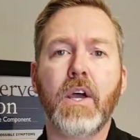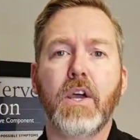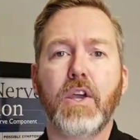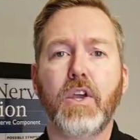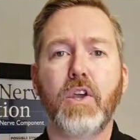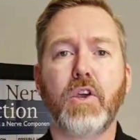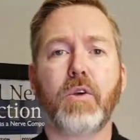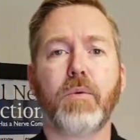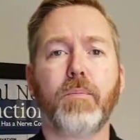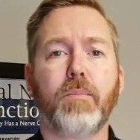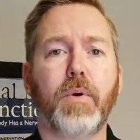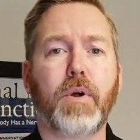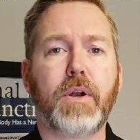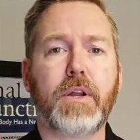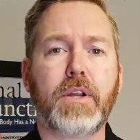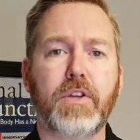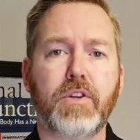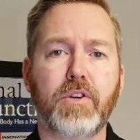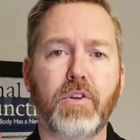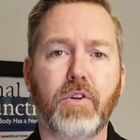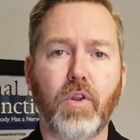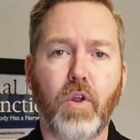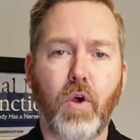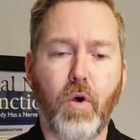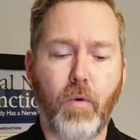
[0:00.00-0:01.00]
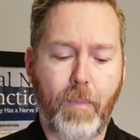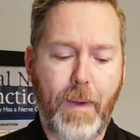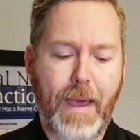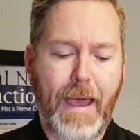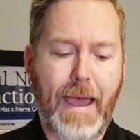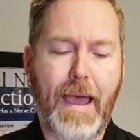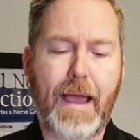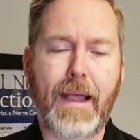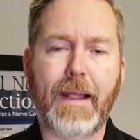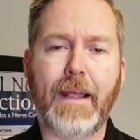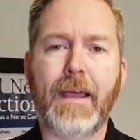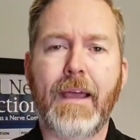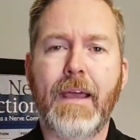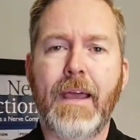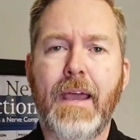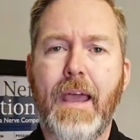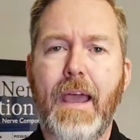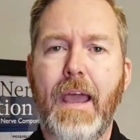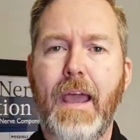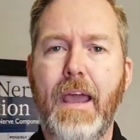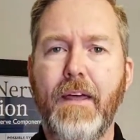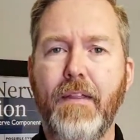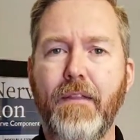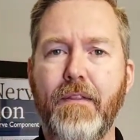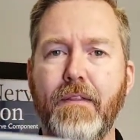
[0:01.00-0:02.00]
You can put it in your low back
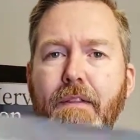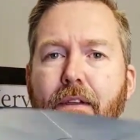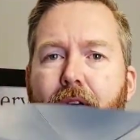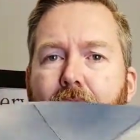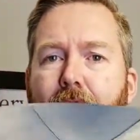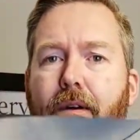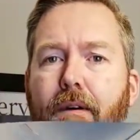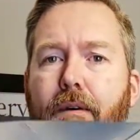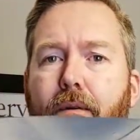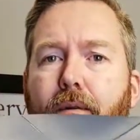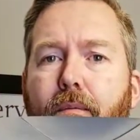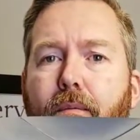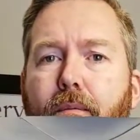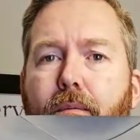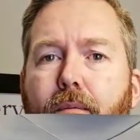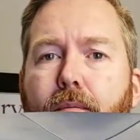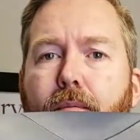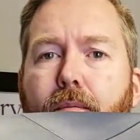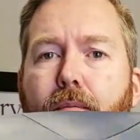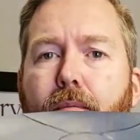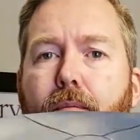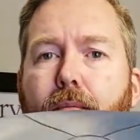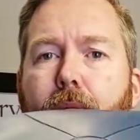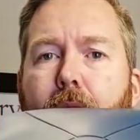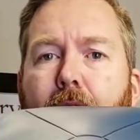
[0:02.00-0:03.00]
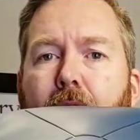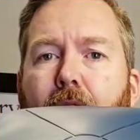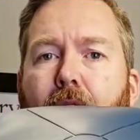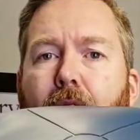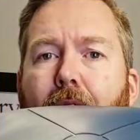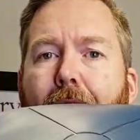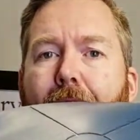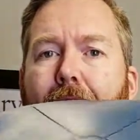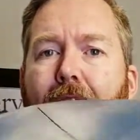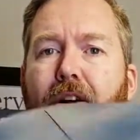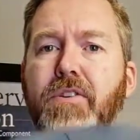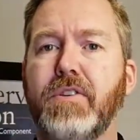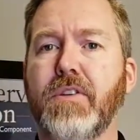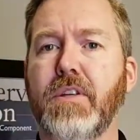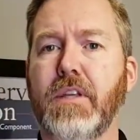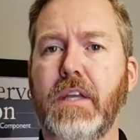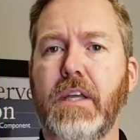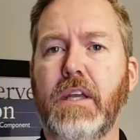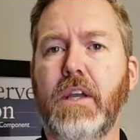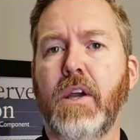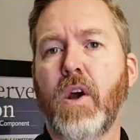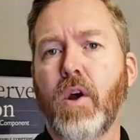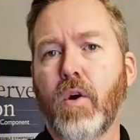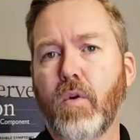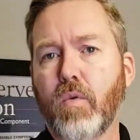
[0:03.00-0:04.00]
and it'll
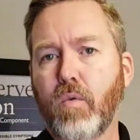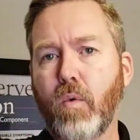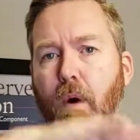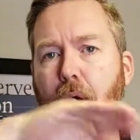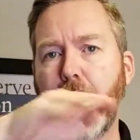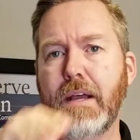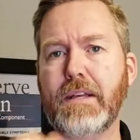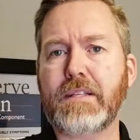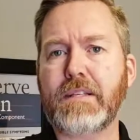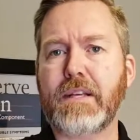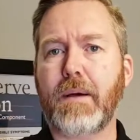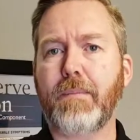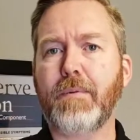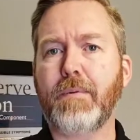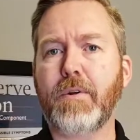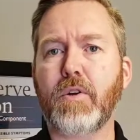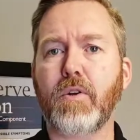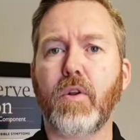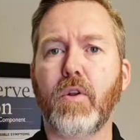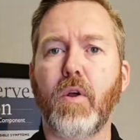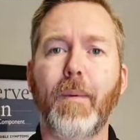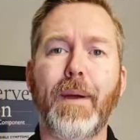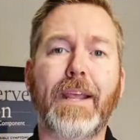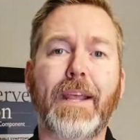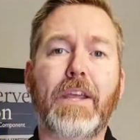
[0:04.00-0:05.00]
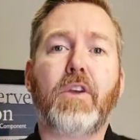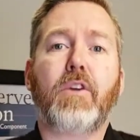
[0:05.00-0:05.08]
actually rise up in your low back.